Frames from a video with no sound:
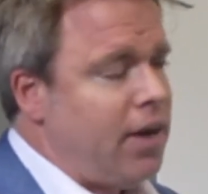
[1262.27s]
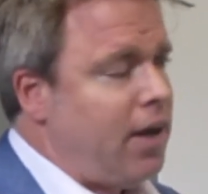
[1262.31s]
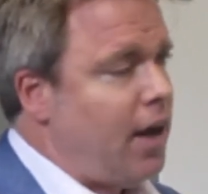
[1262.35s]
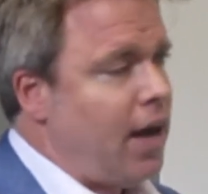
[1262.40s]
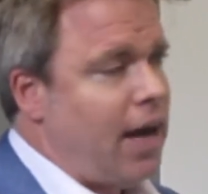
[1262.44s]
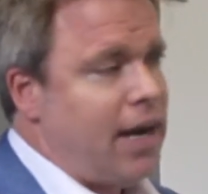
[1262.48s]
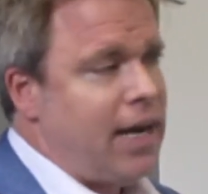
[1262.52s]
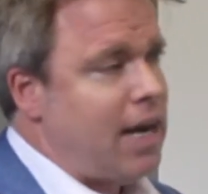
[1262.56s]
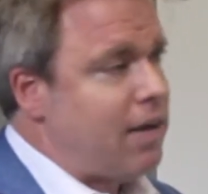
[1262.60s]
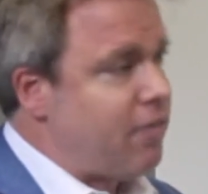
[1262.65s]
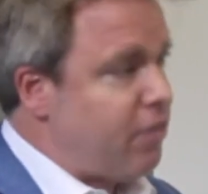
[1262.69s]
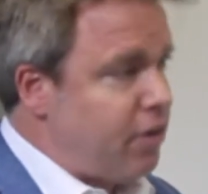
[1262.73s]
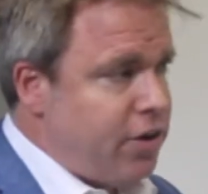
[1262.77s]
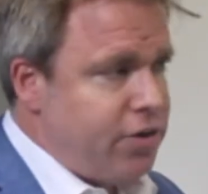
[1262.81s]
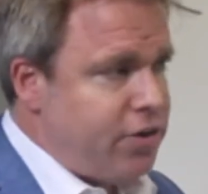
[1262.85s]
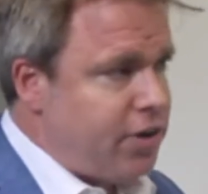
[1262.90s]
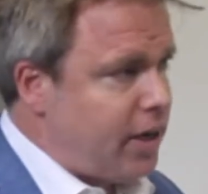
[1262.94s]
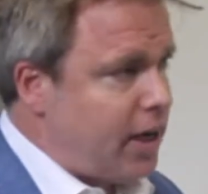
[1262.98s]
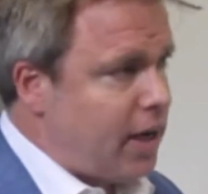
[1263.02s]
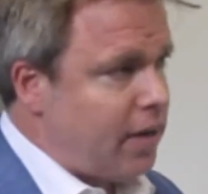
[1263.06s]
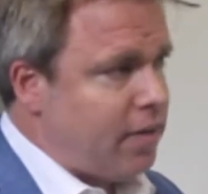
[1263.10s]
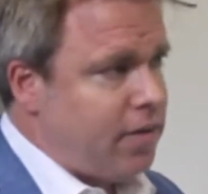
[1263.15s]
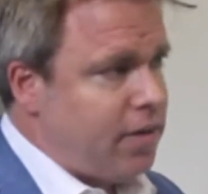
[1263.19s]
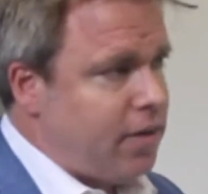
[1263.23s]
I never used to
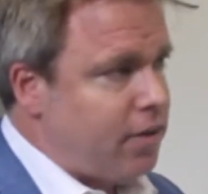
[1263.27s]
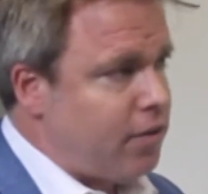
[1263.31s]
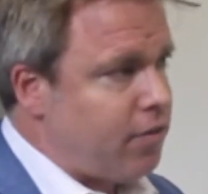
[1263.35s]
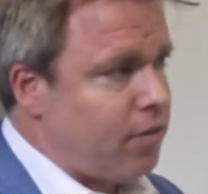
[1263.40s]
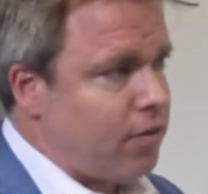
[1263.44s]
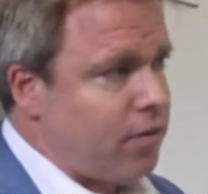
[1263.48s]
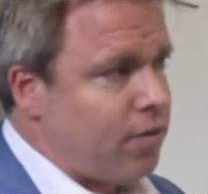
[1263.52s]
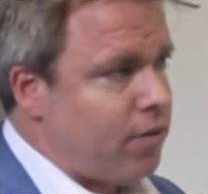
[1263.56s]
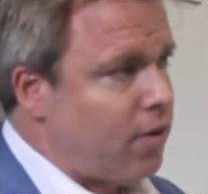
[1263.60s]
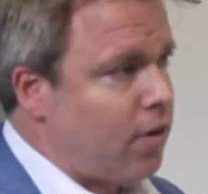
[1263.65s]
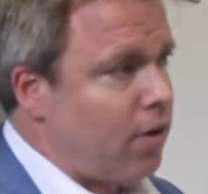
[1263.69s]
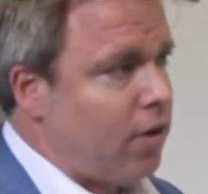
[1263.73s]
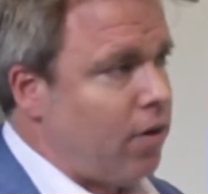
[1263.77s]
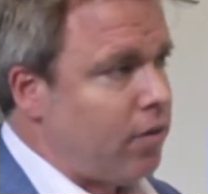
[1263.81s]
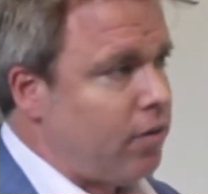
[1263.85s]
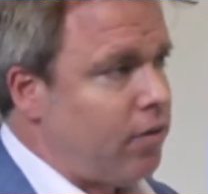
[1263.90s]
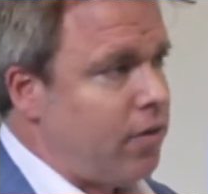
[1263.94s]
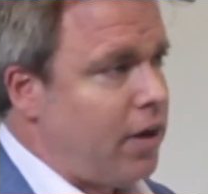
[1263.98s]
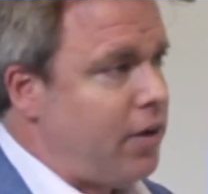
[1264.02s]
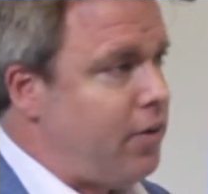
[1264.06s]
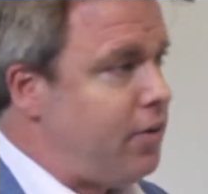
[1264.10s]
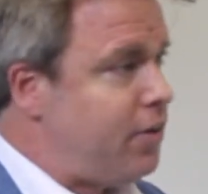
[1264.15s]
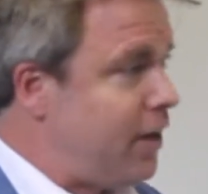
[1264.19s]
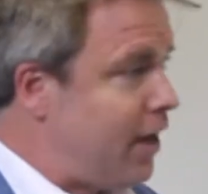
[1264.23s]
get these phone calls.
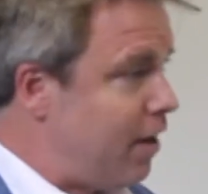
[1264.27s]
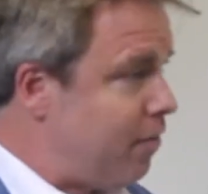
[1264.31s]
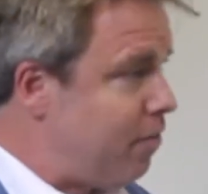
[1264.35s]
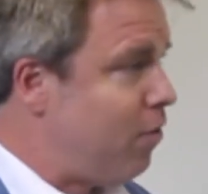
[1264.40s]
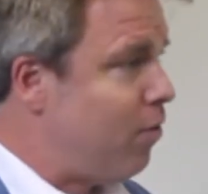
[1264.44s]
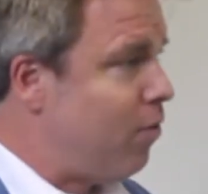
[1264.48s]
I used to get